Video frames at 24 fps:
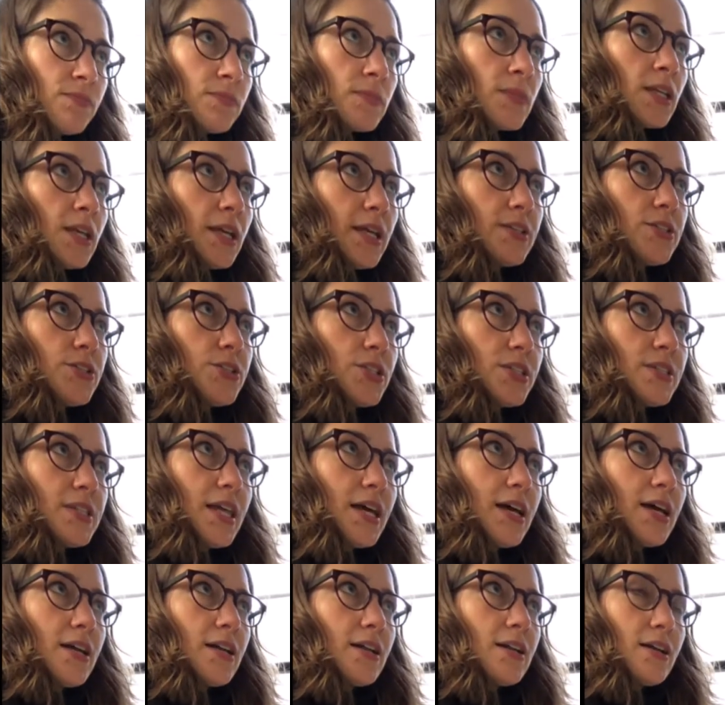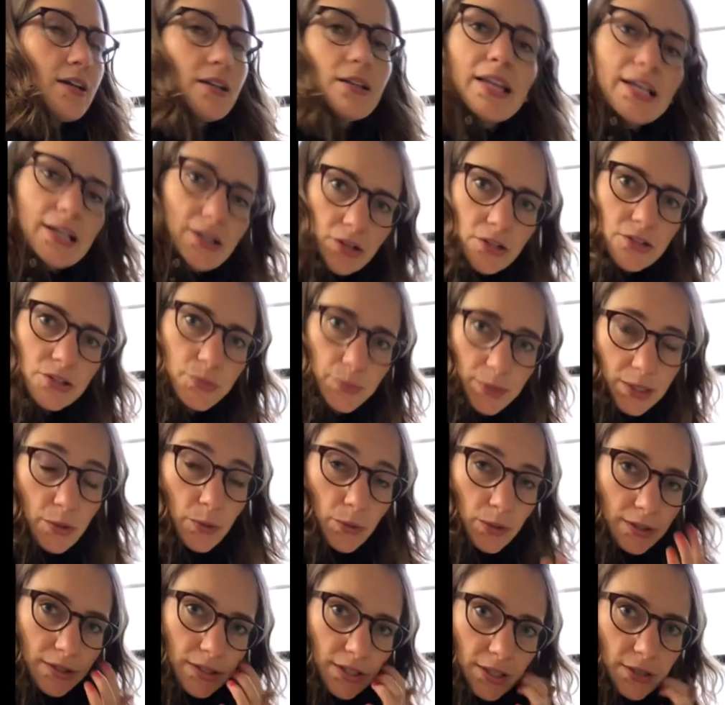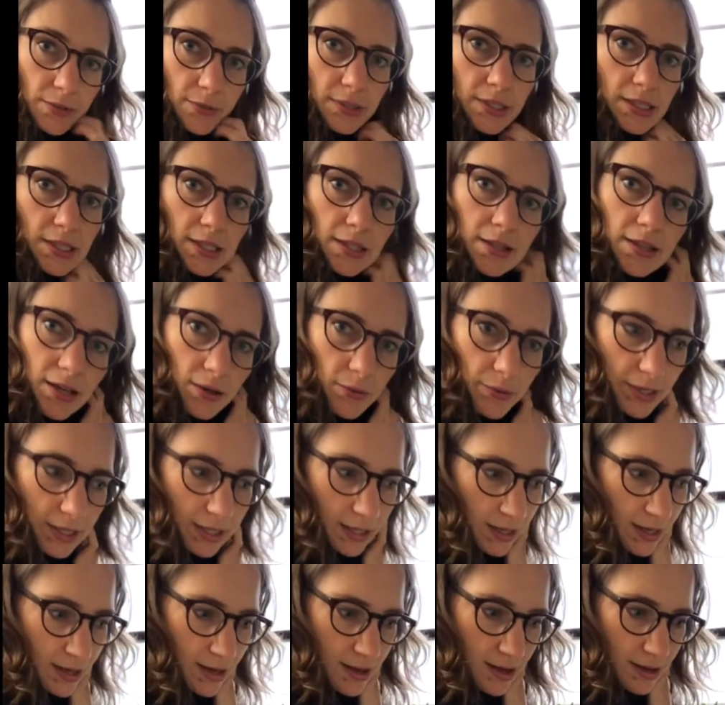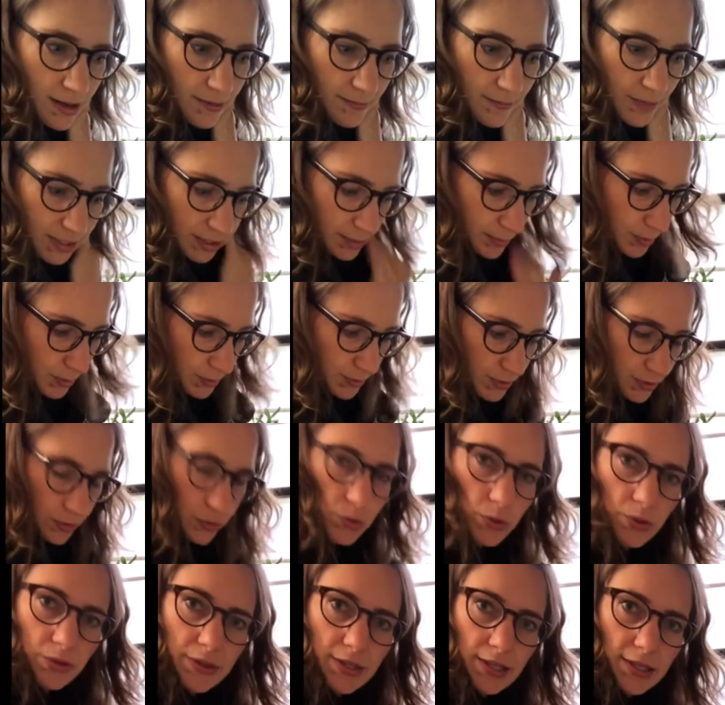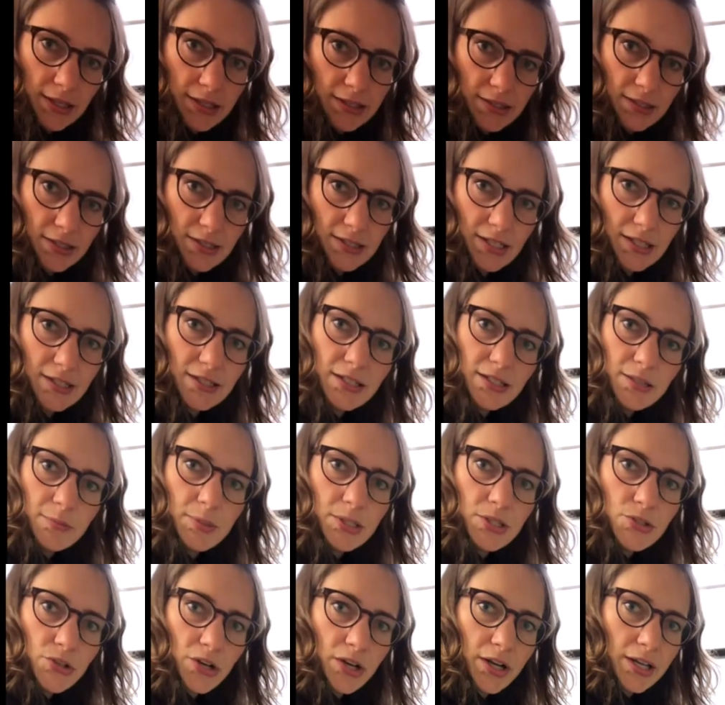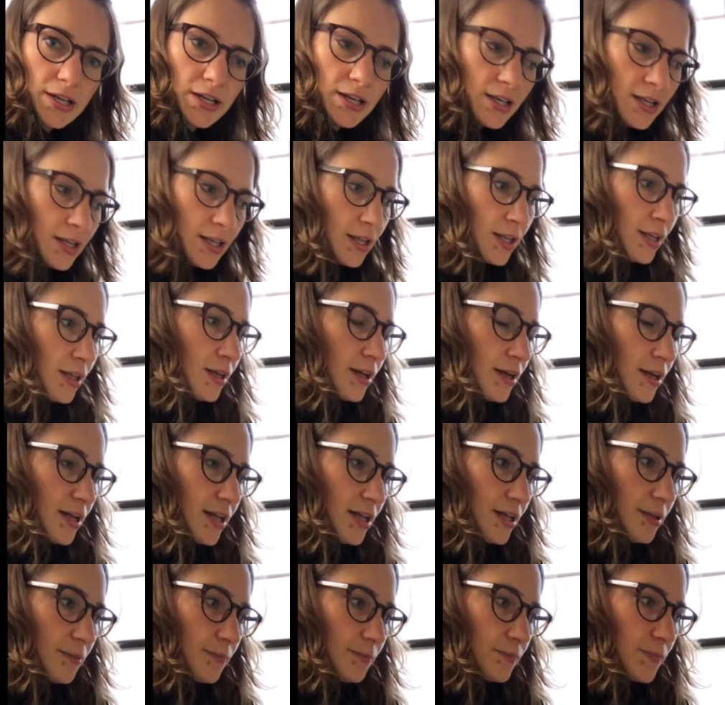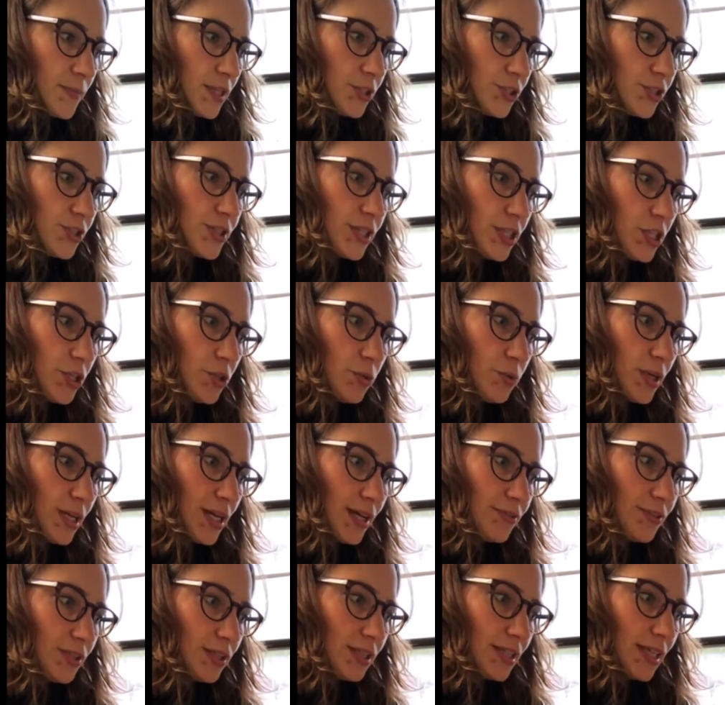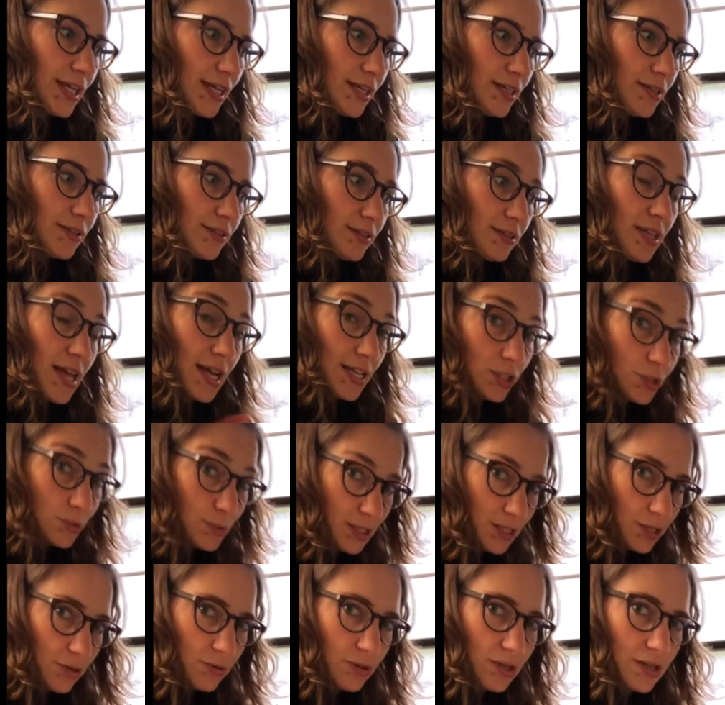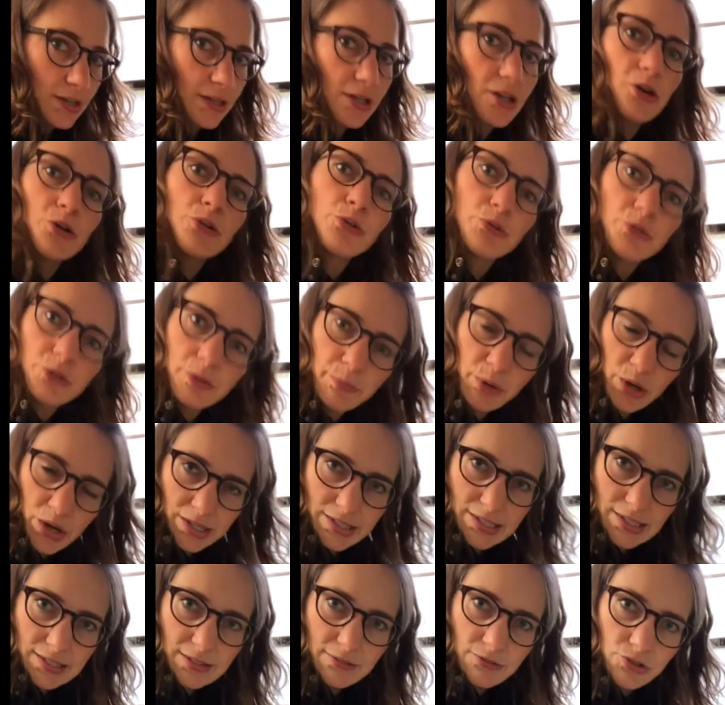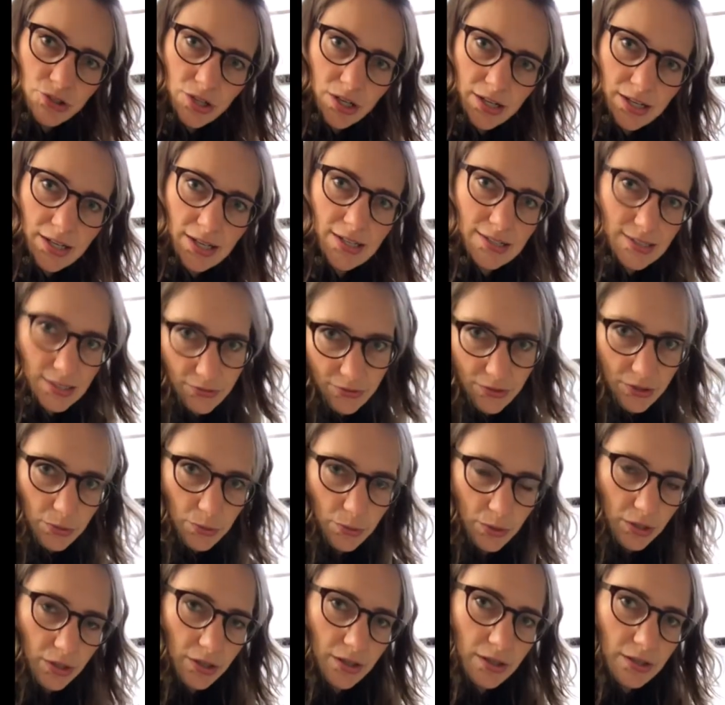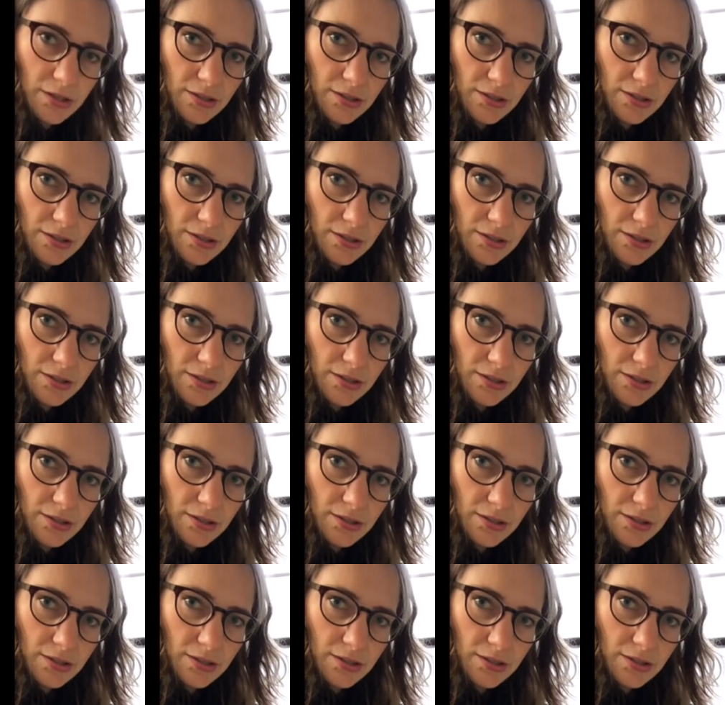It's just that, like sweet corn that you would eat that way, as opposed to corn that is intended to be dried. It's just that you would have to let that sweet corn go through the process of drying as if it were